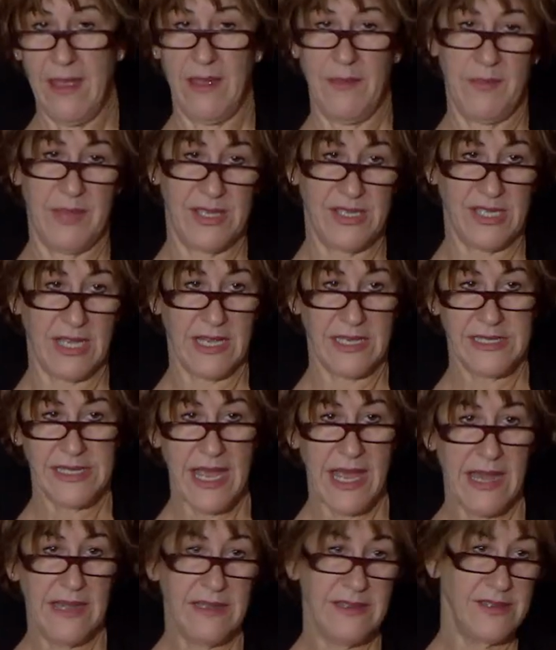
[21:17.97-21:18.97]
Pitching a
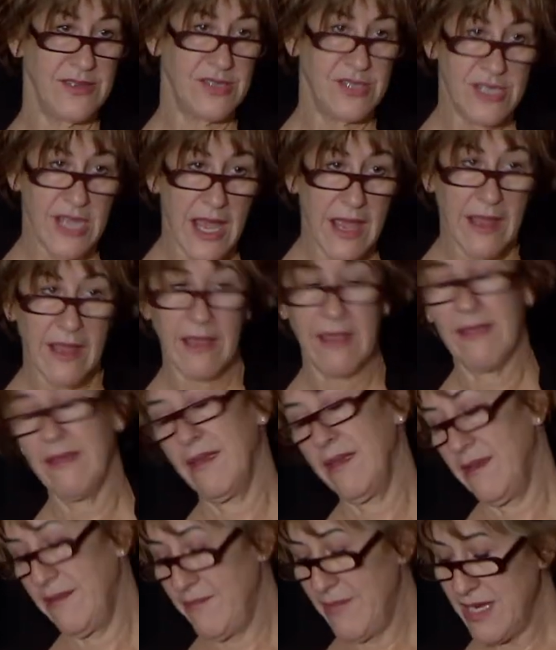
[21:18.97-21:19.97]
tent, check.
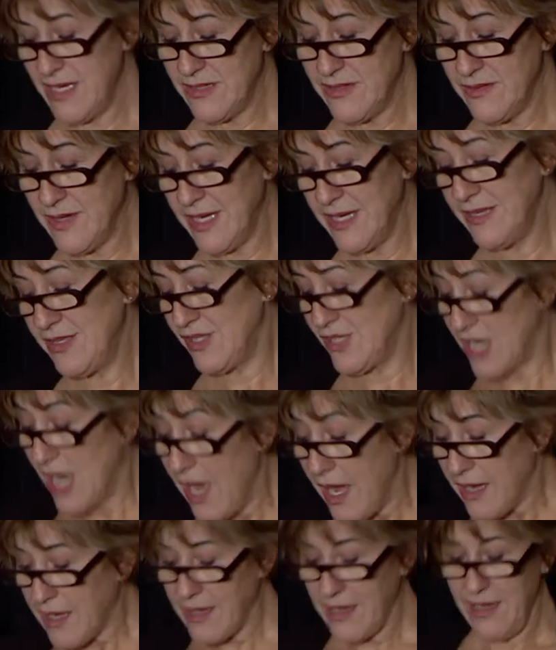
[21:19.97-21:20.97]
Mentoring,
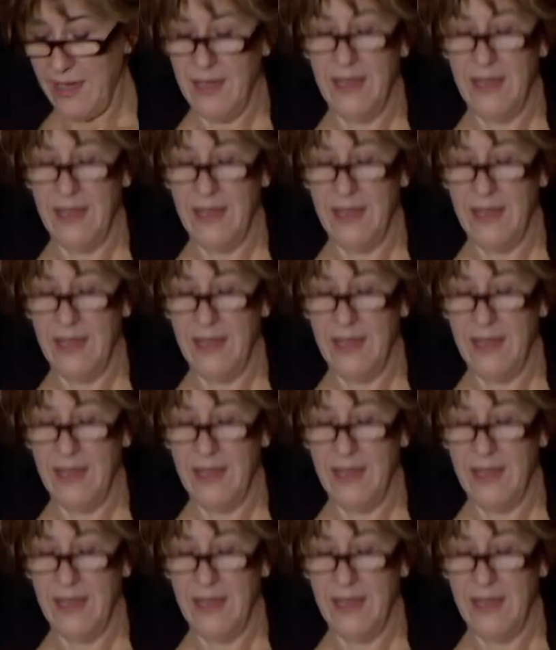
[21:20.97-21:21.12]
check.